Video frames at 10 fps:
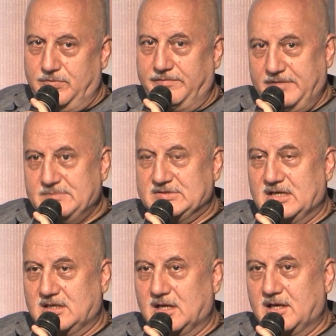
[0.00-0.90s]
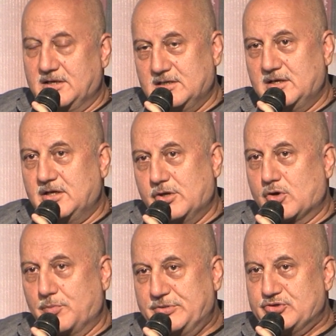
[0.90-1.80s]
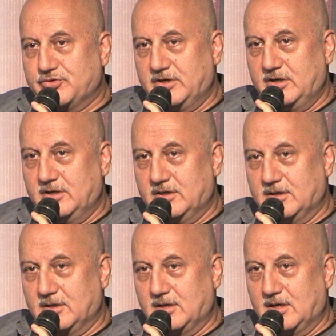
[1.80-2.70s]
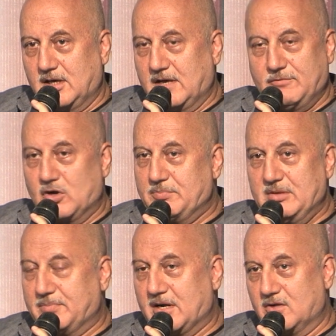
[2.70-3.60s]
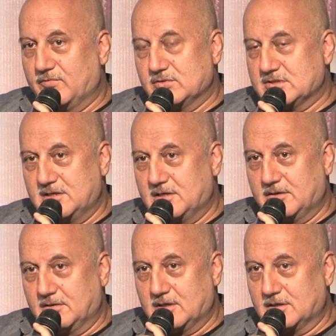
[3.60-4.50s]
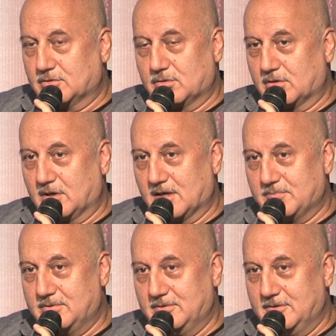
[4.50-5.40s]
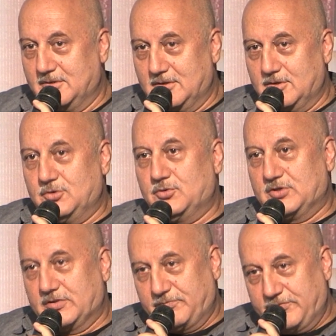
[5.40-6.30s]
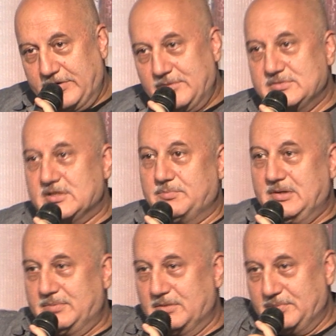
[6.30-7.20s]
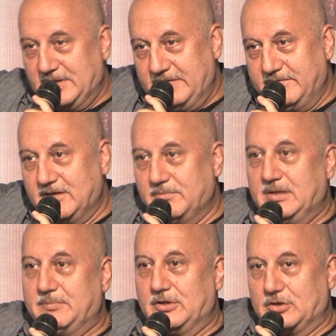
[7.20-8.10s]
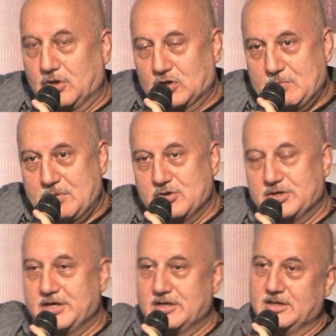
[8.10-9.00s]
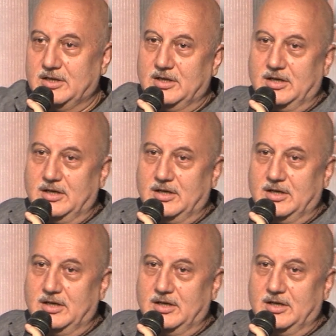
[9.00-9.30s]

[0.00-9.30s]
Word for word: the films that are written in your obituary have not been part of those 100 crore club. Those are films that people believe in, people talk about it,